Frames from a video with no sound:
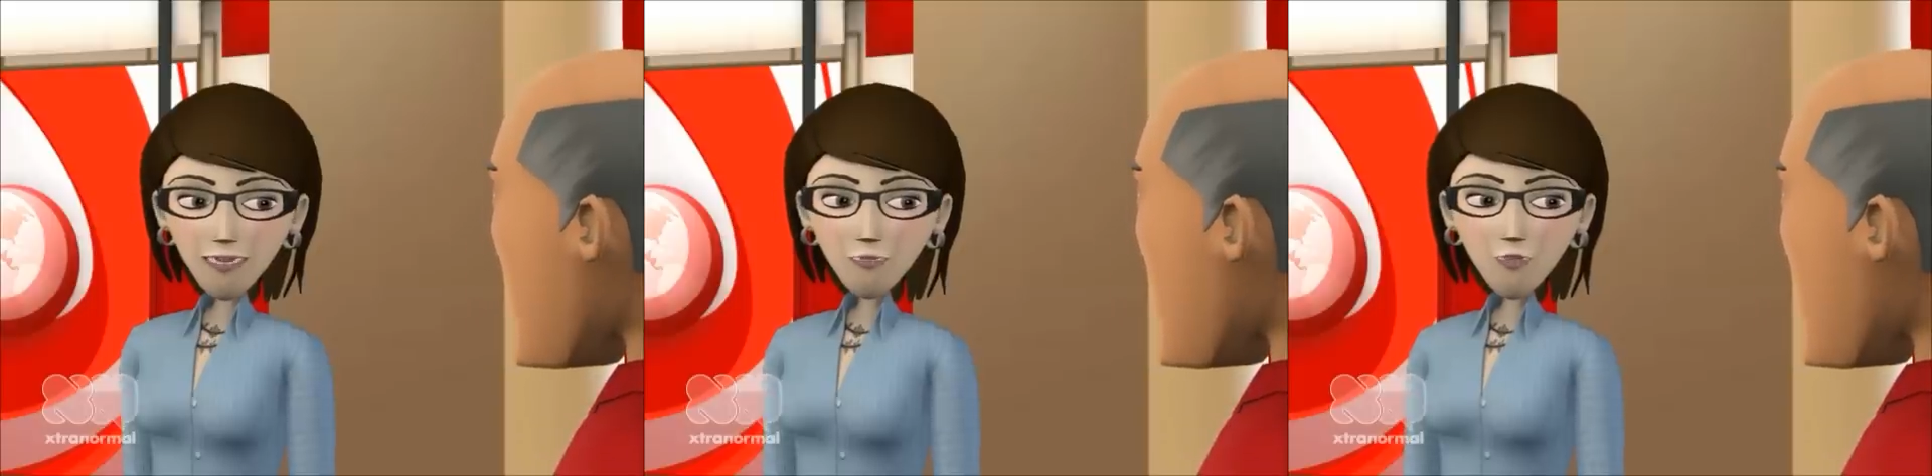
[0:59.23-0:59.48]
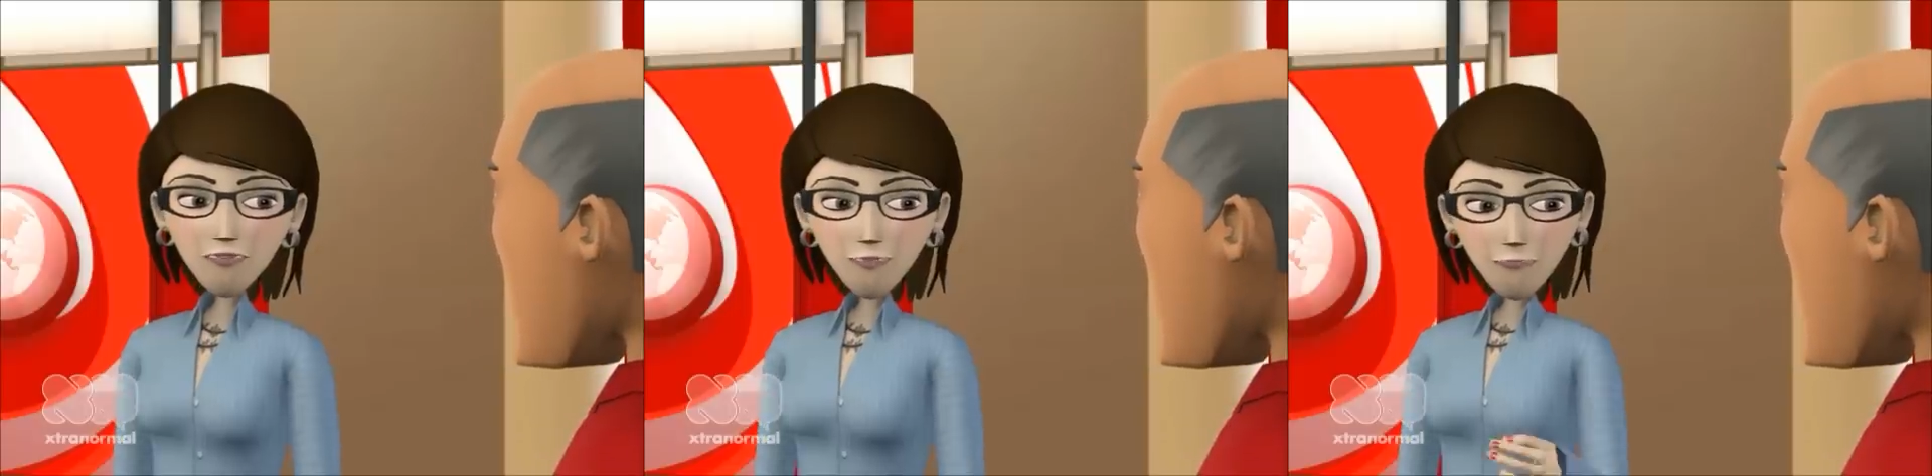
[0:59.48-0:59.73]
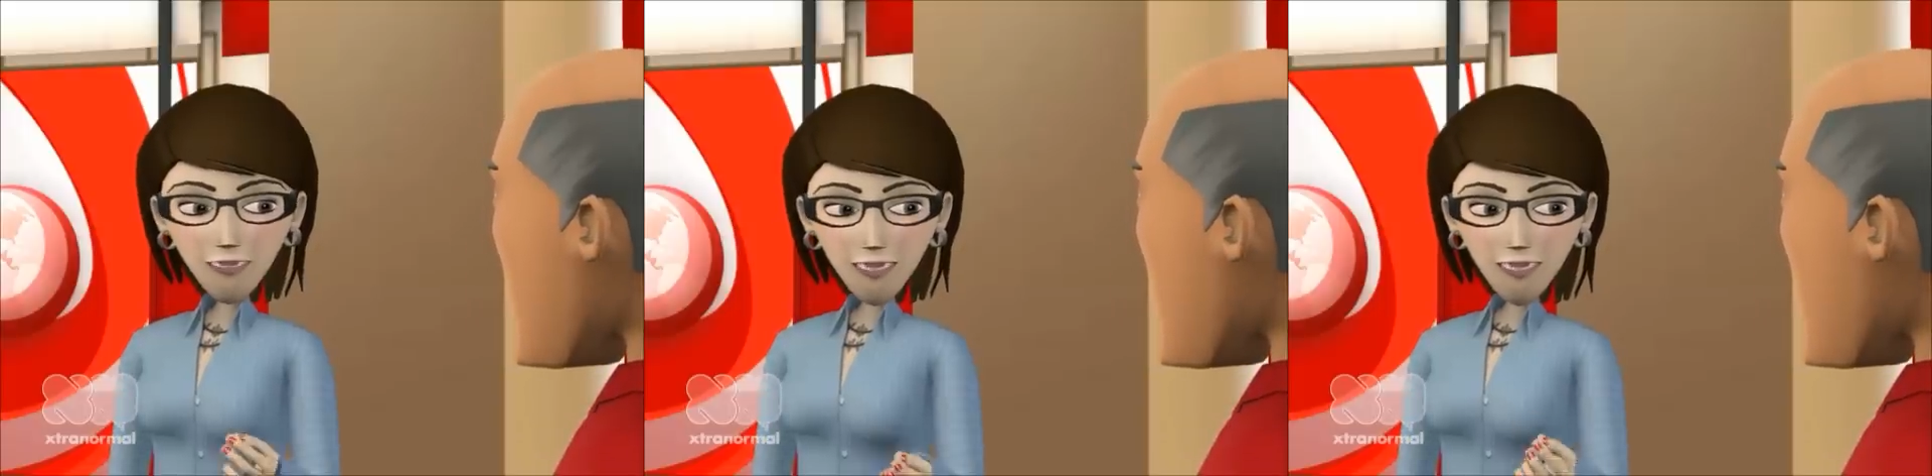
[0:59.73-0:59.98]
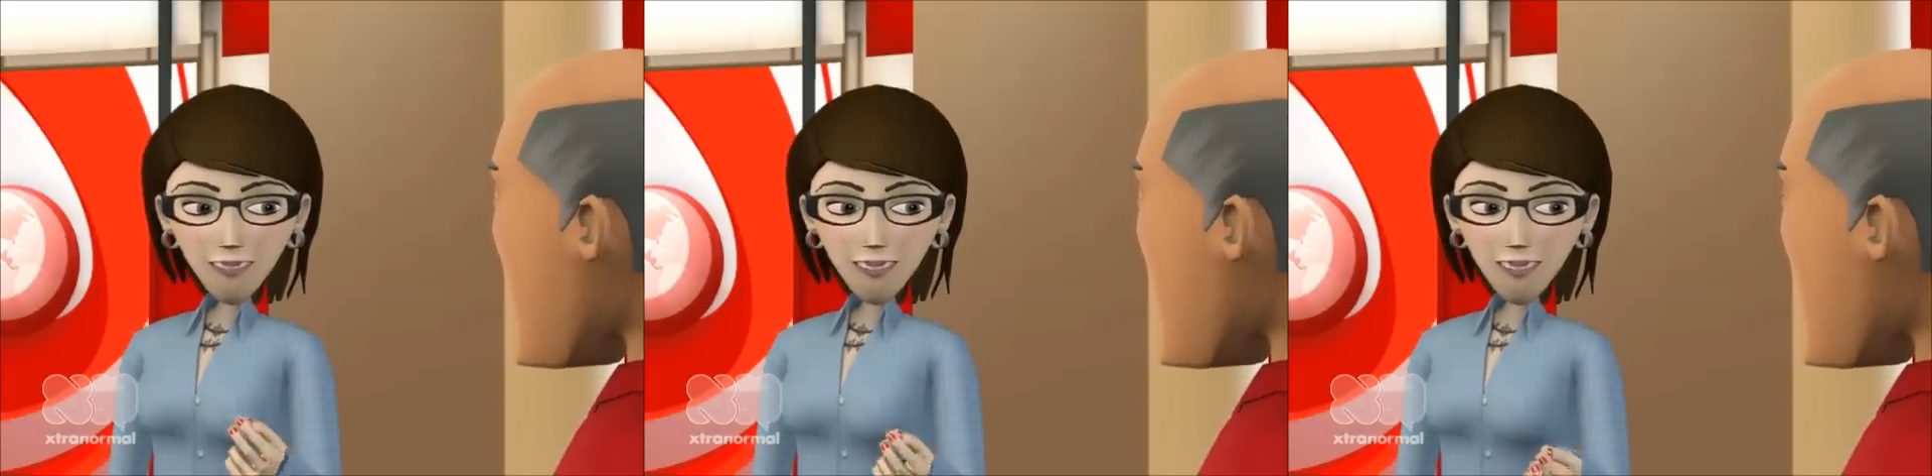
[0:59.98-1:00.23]
asked me
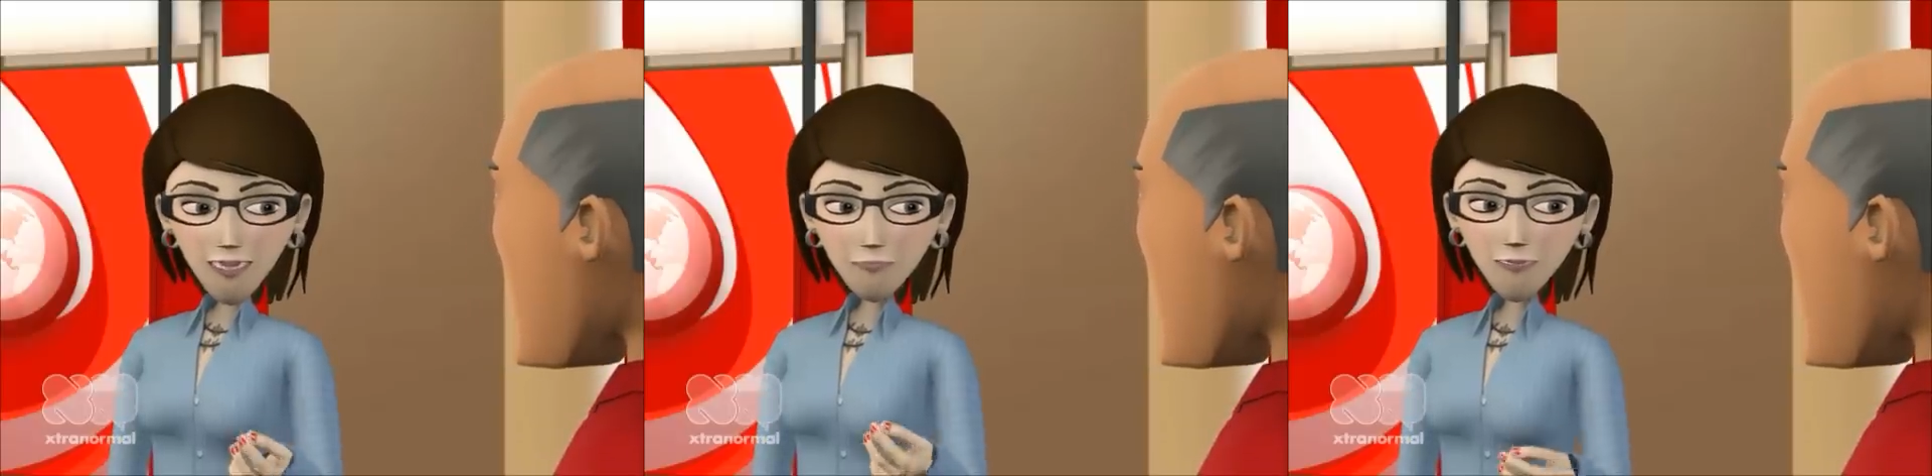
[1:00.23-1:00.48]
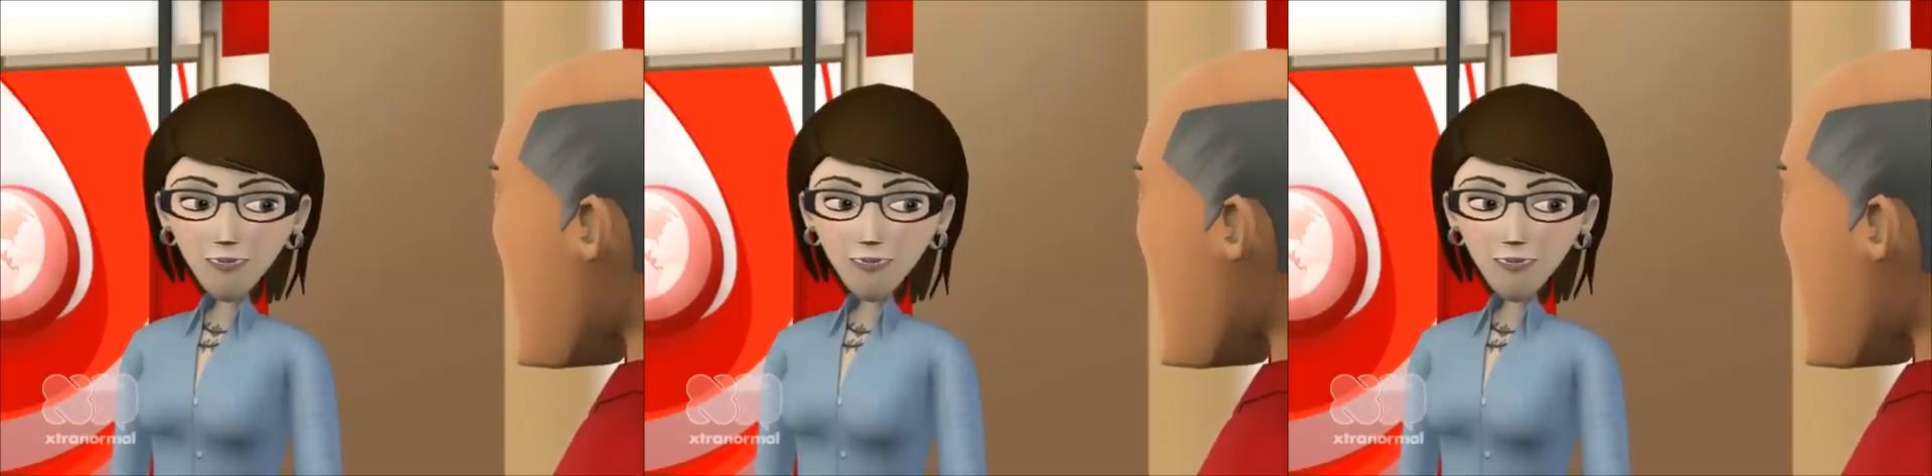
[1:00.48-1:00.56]
why